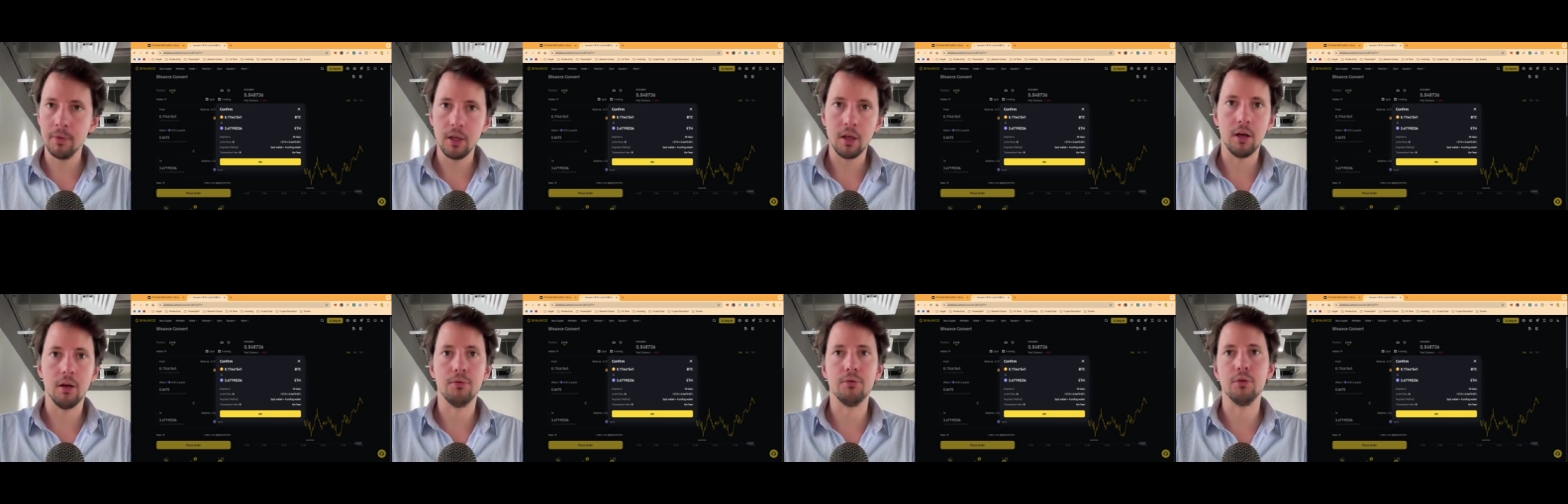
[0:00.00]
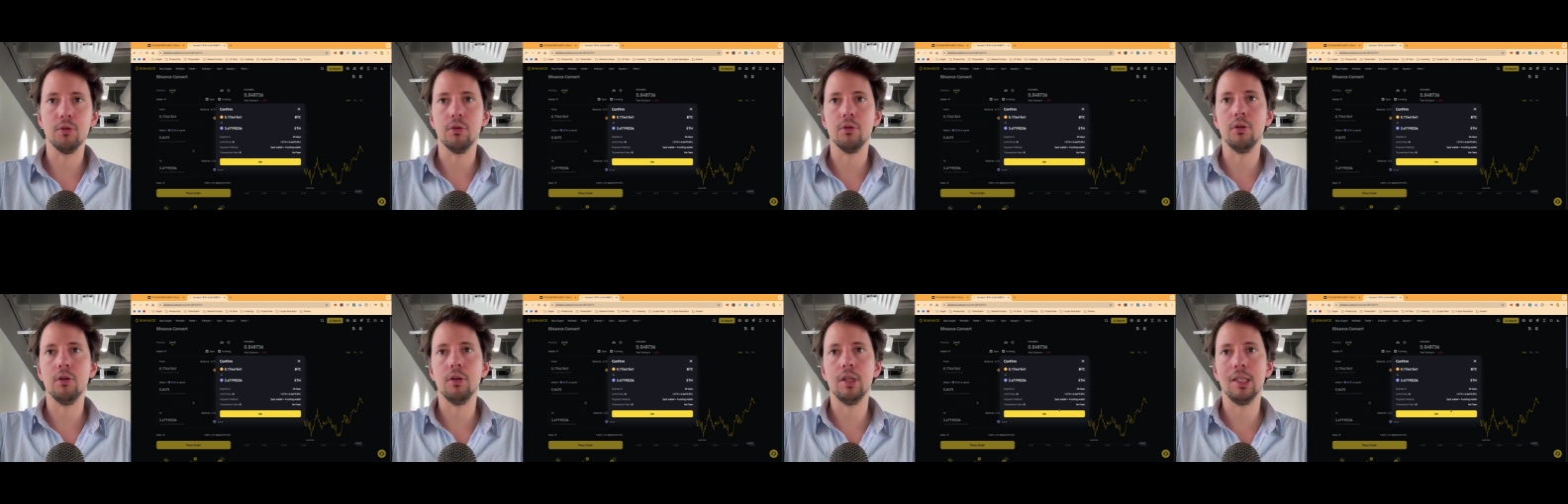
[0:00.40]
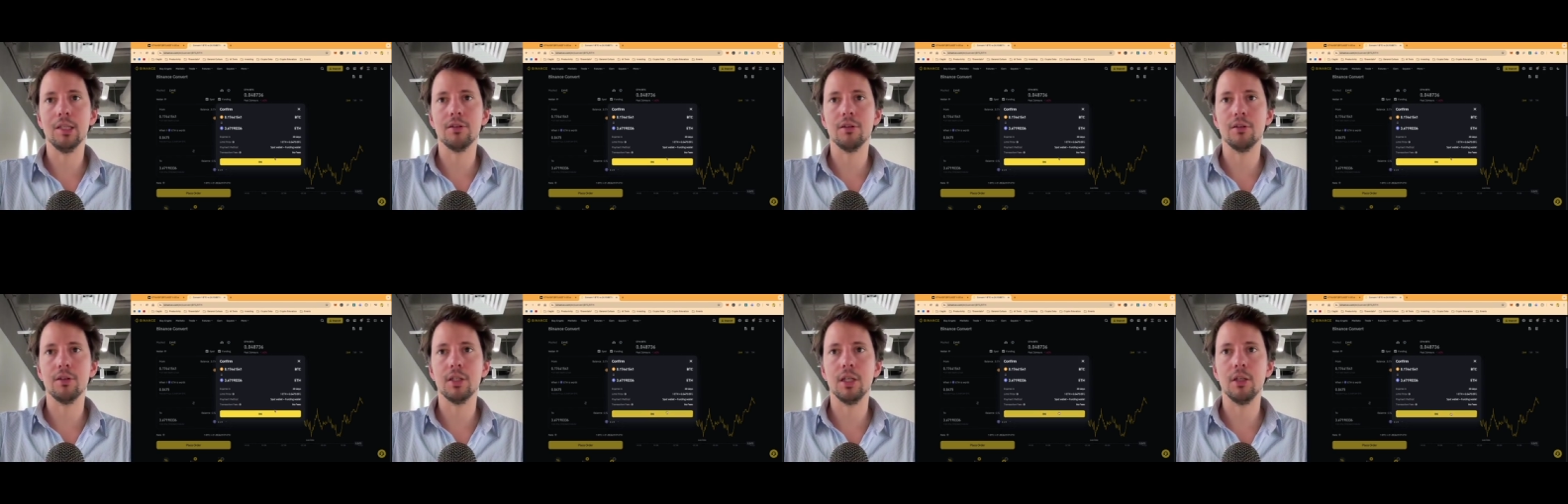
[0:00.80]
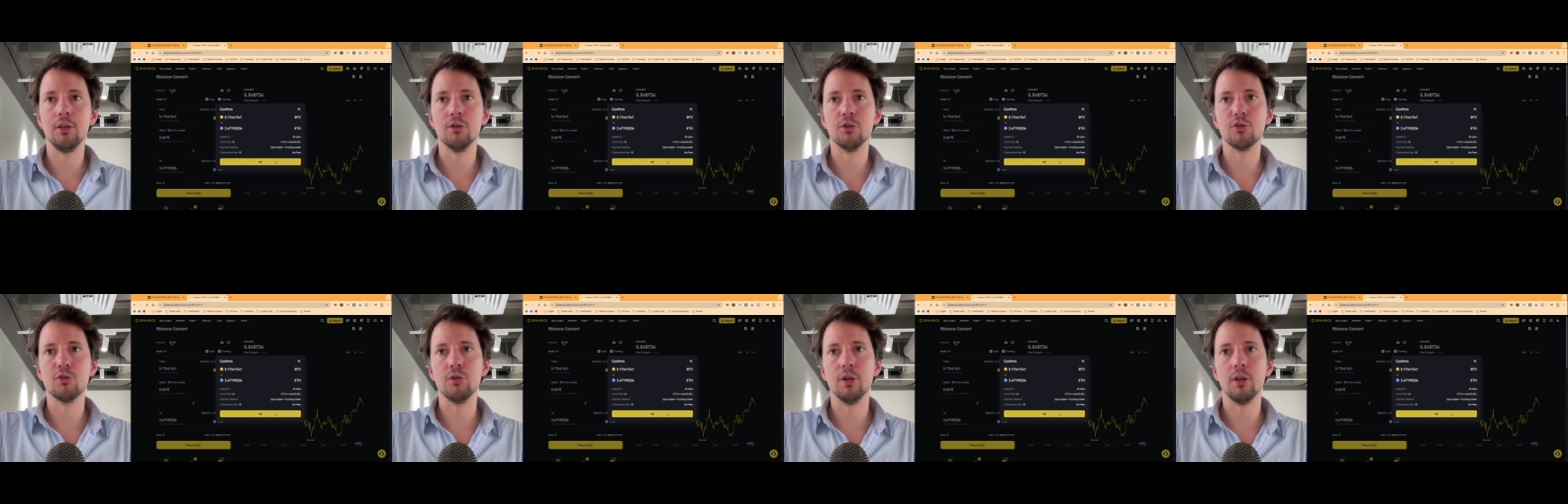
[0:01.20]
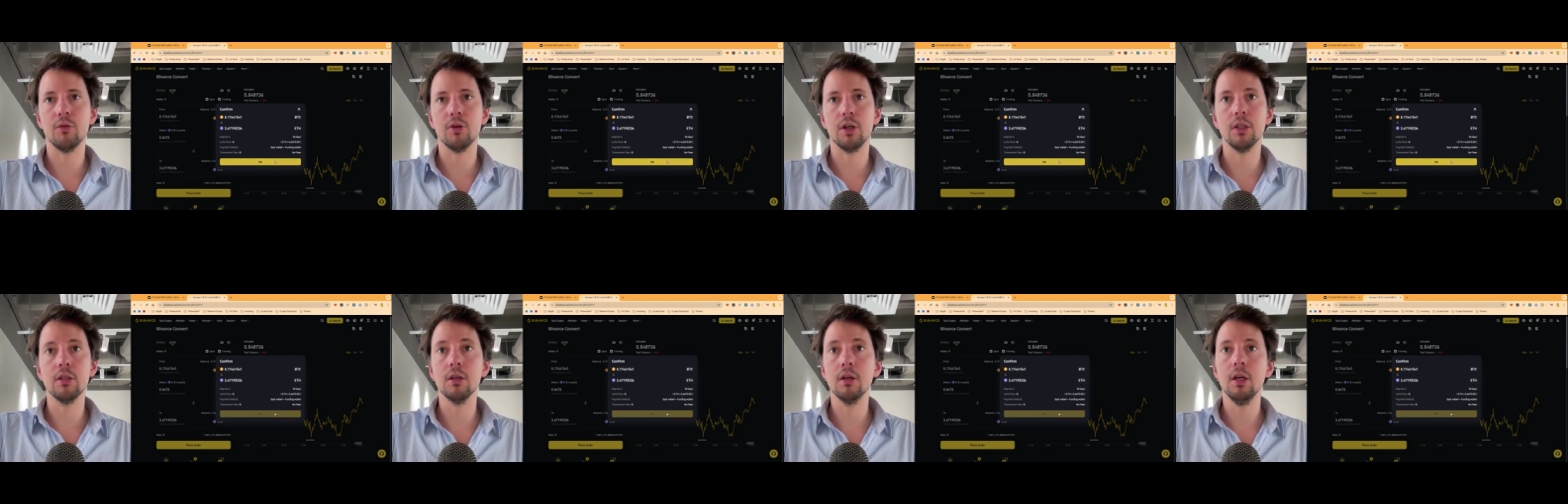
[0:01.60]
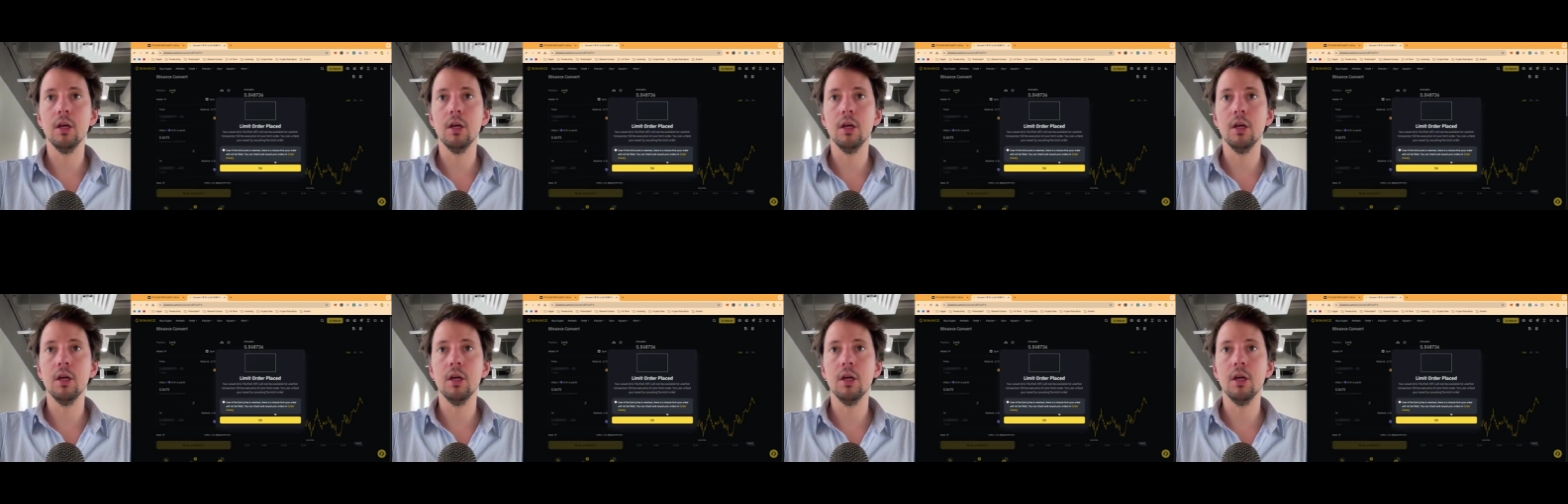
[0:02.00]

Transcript: of an instantaneous trade, right?